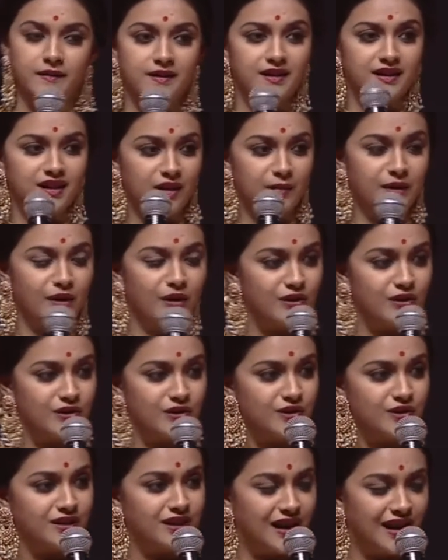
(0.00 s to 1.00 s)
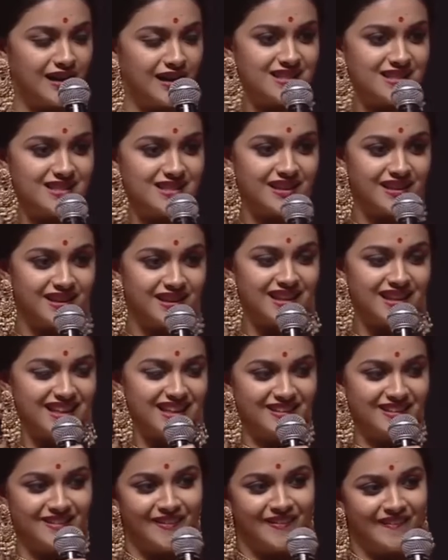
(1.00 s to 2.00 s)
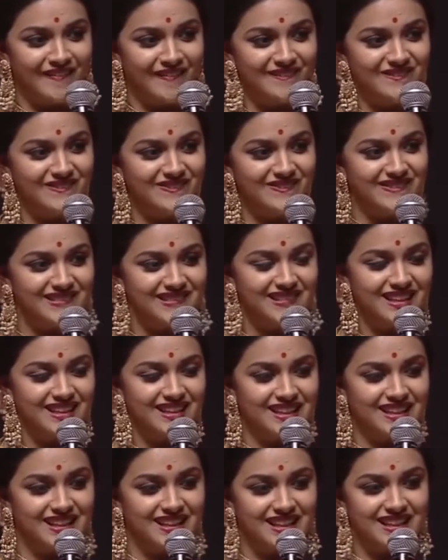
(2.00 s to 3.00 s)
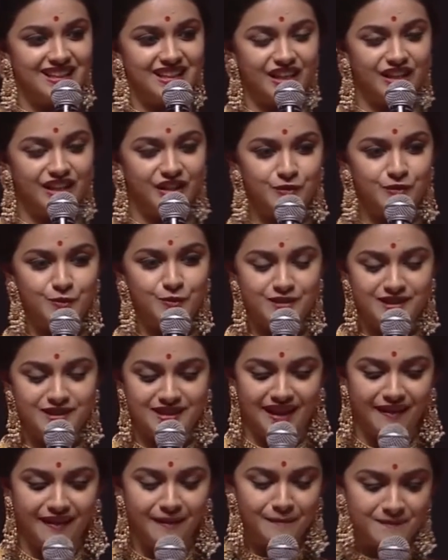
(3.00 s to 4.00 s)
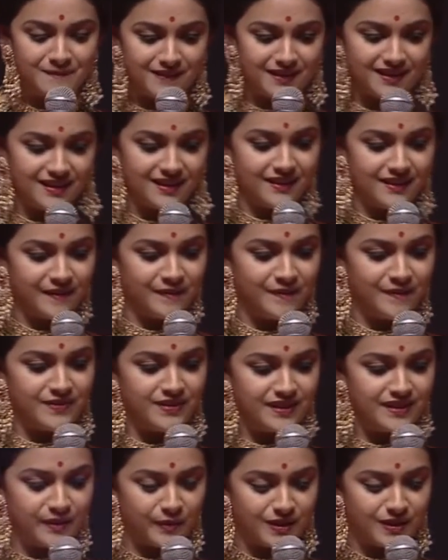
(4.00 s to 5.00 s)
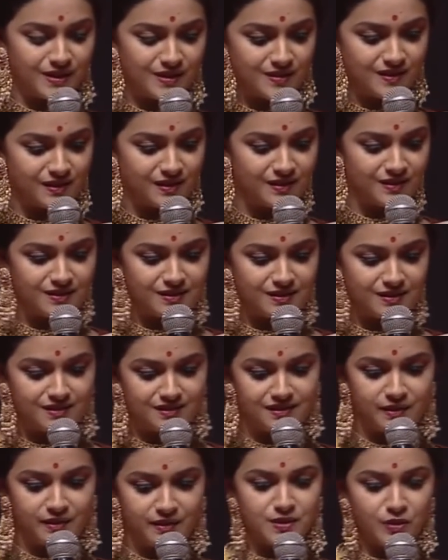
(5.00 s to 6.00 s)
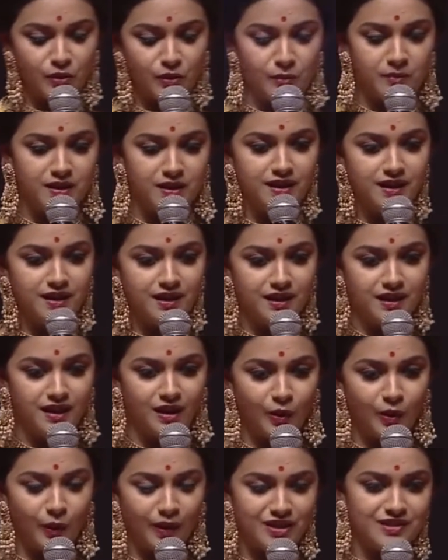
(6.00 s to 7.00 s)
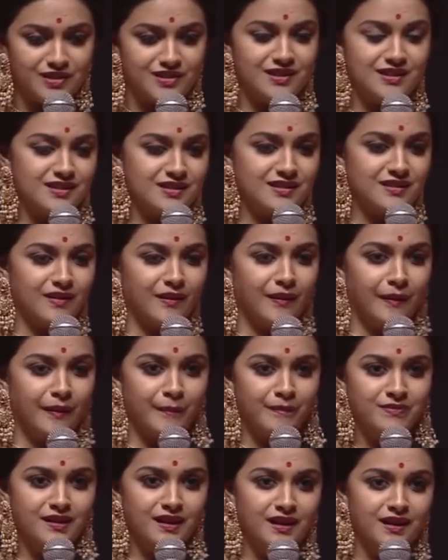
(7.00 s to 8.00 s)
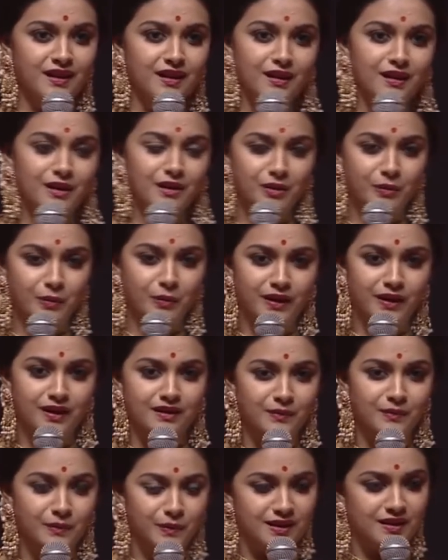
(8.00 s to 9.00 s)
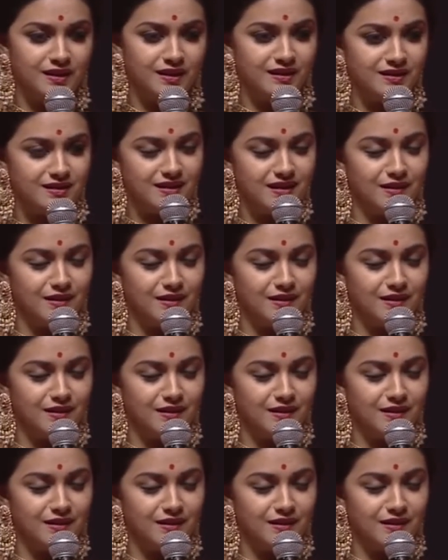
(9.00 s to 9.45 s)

Coming on to the casting, thank you, Sam. There were so many questions when